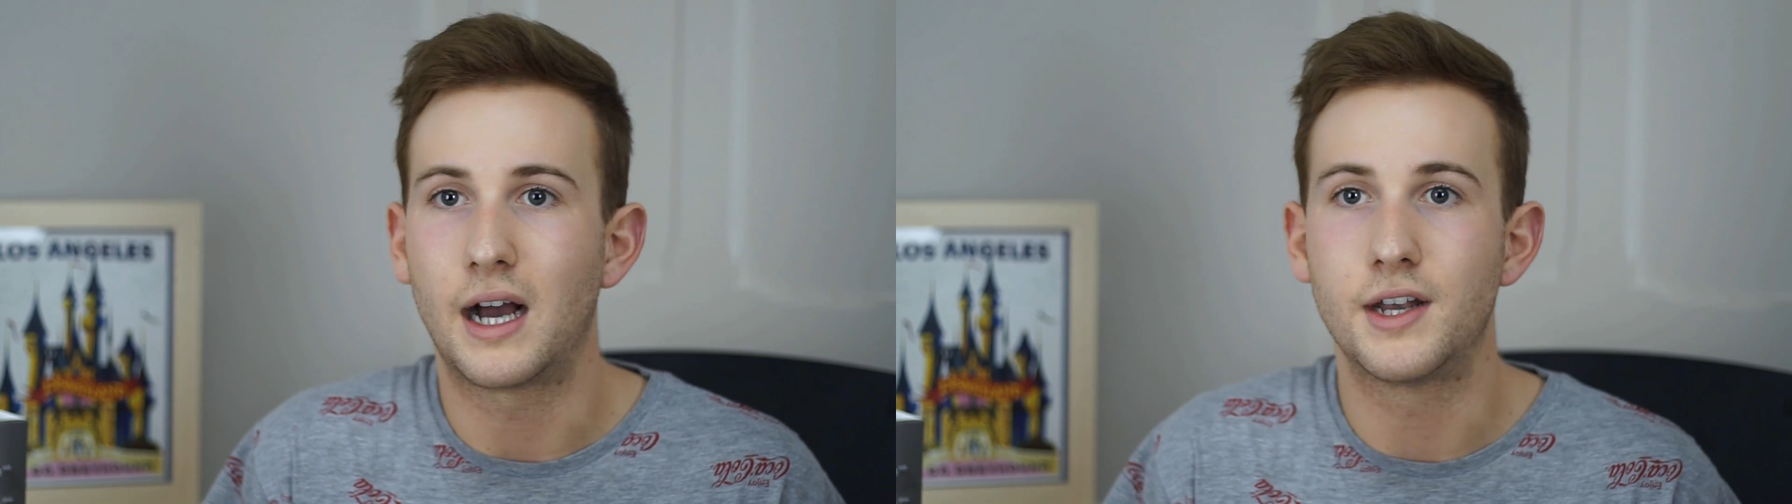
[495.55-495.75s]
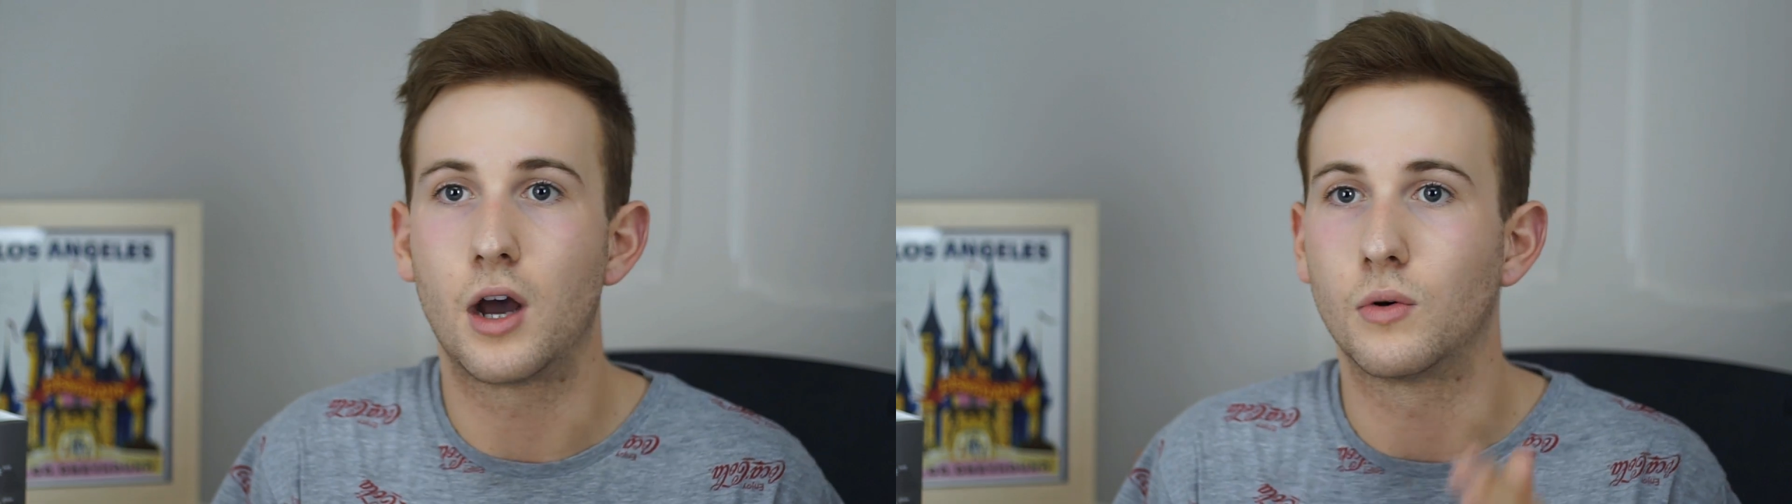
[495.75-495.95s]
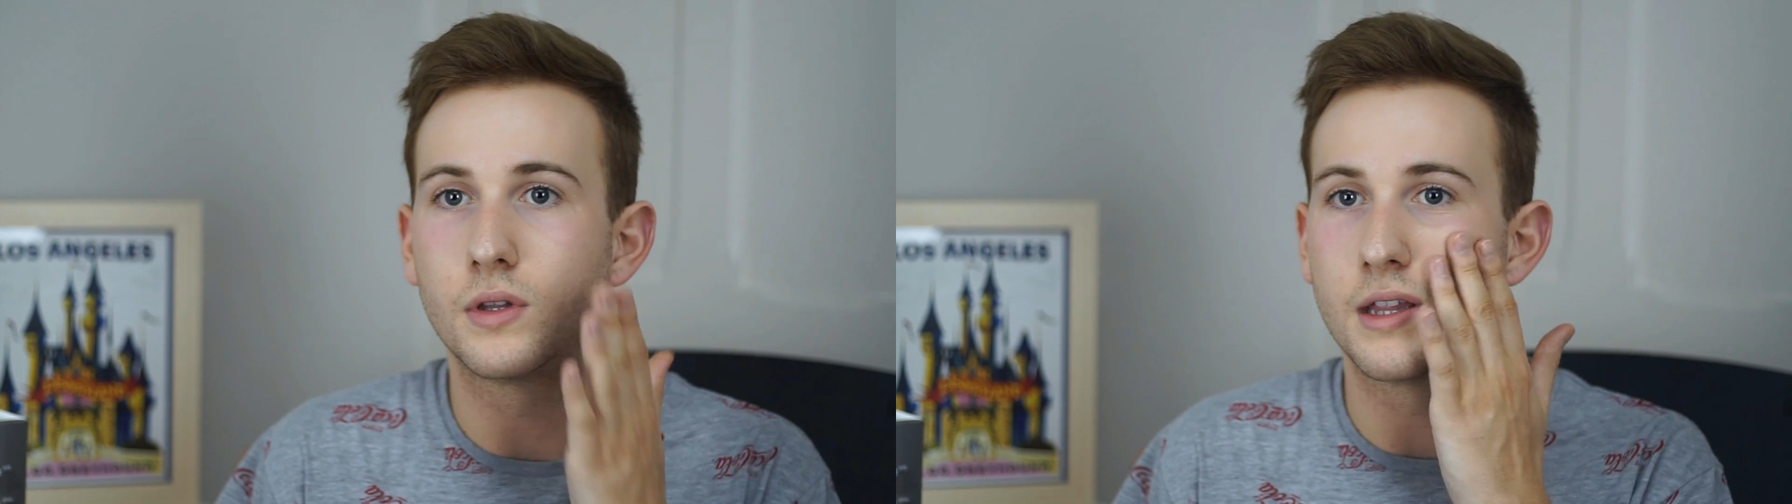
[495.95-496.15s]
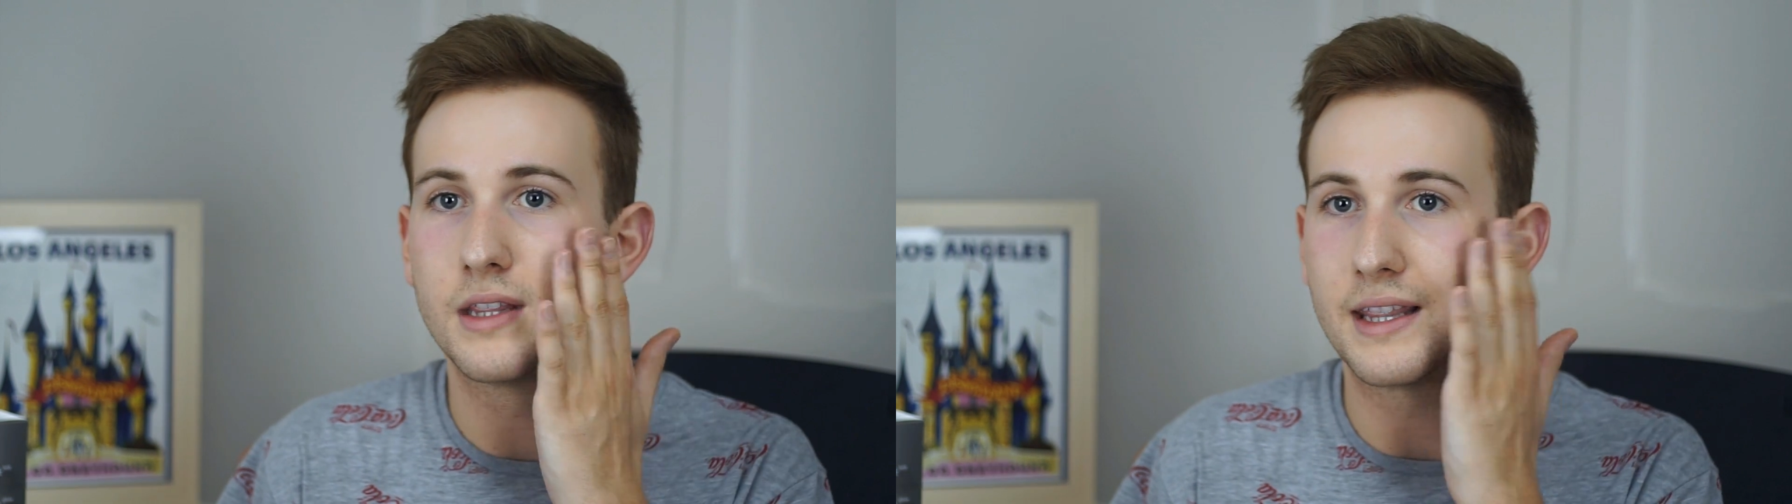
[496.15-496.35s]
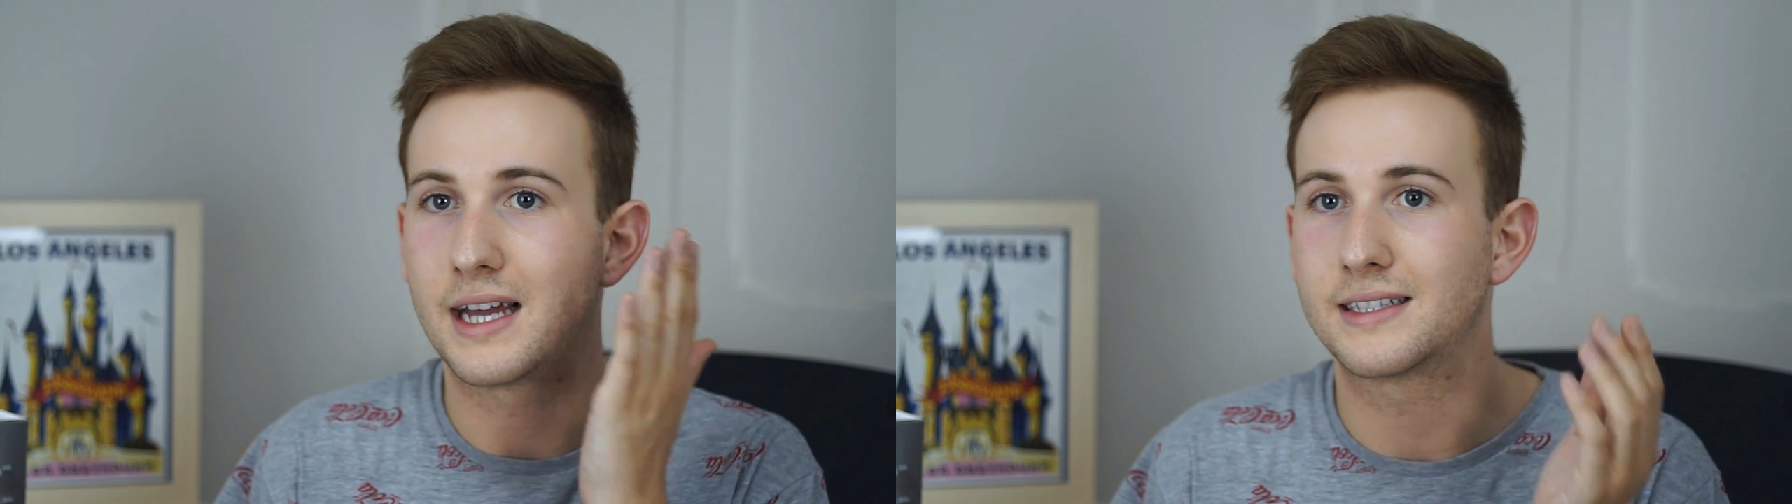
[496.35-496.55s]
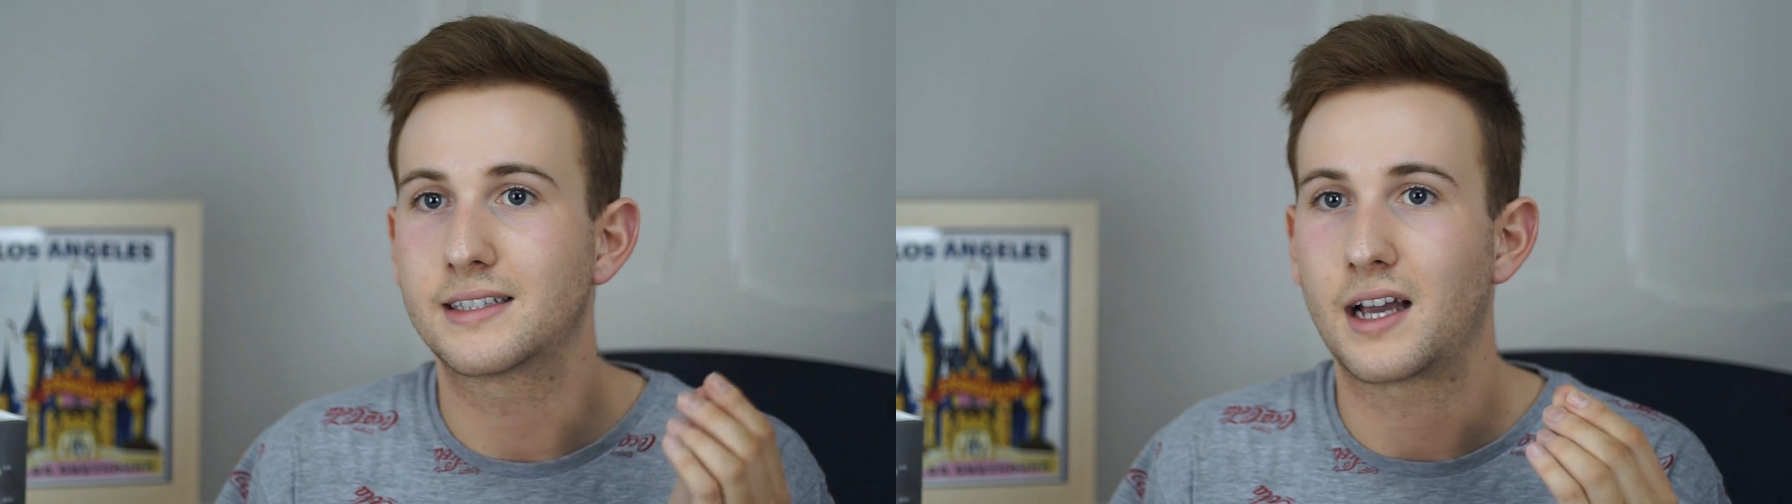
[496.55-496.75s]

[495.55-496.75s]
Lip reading: I know that